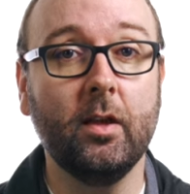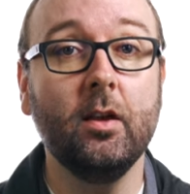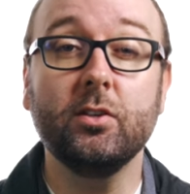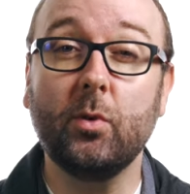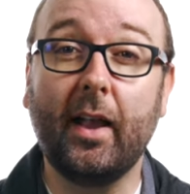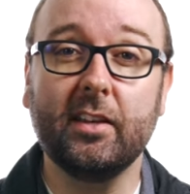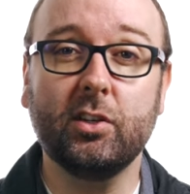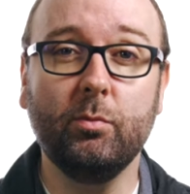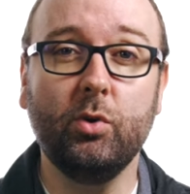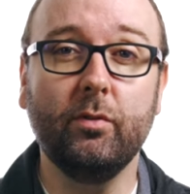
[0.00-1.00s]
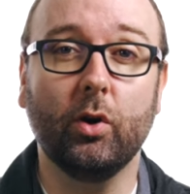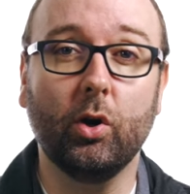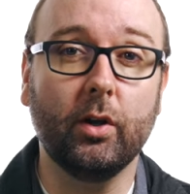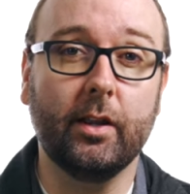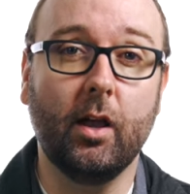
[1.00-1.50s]
So ask your mover
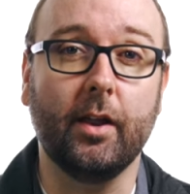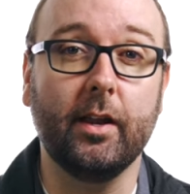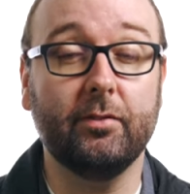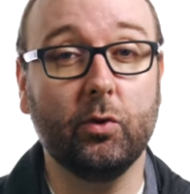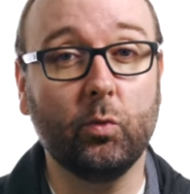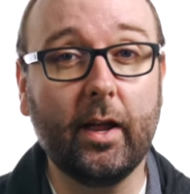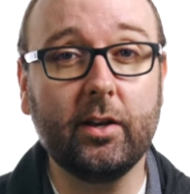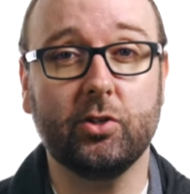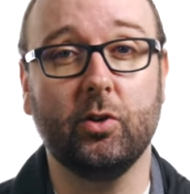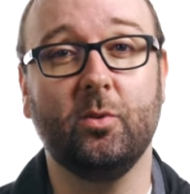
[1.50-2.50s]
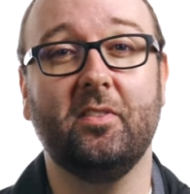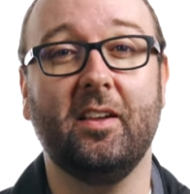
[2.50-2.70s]
early on if they're registered with the